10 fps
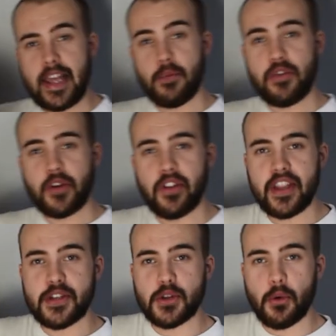Then we've got
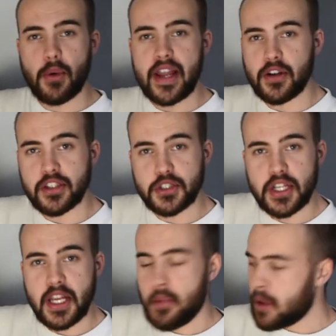this Red Hot
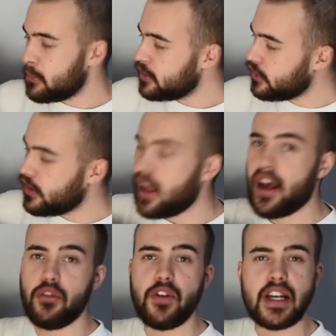Chili Peppers
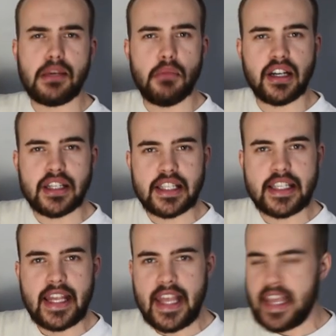uh, Funky Monks
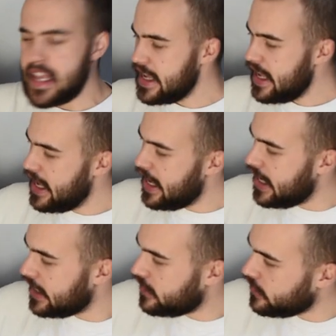tee.
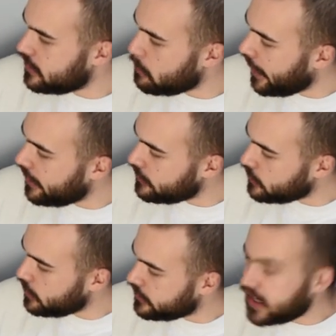Uh, got the band
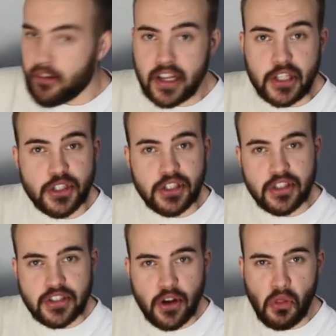sort of
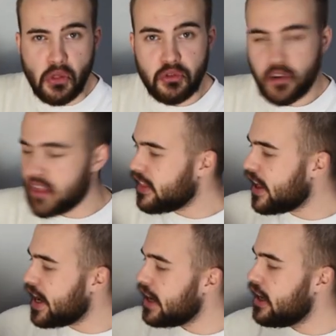caricatures on the front
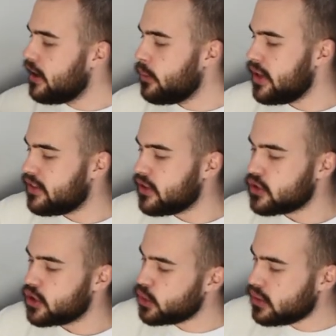there with the
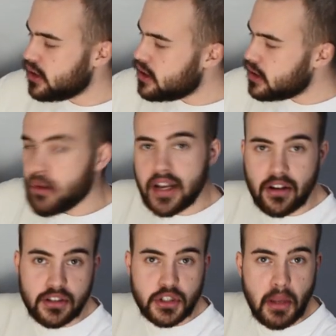strong Red
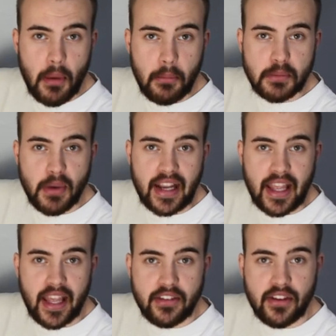Hot Chili Peppers back
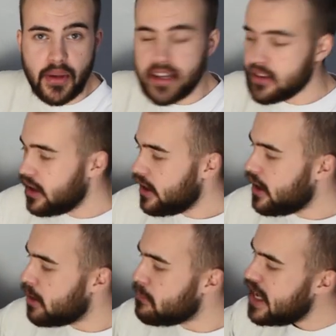hit to it.
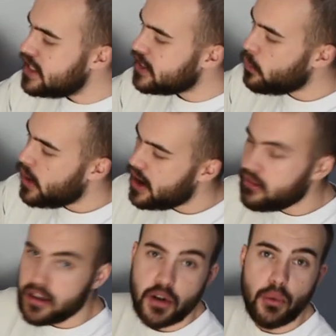Amazing wear
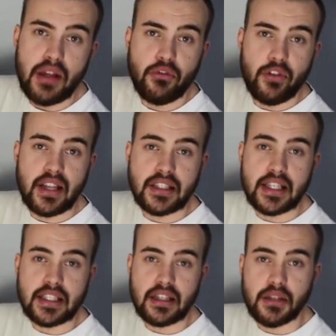and great fade to
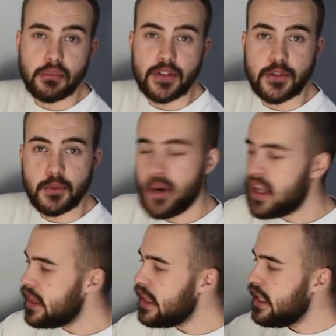this item as
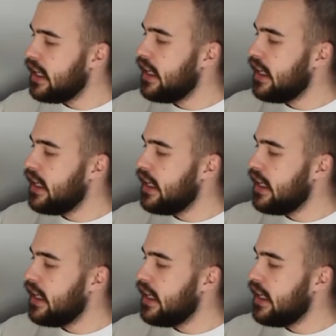well.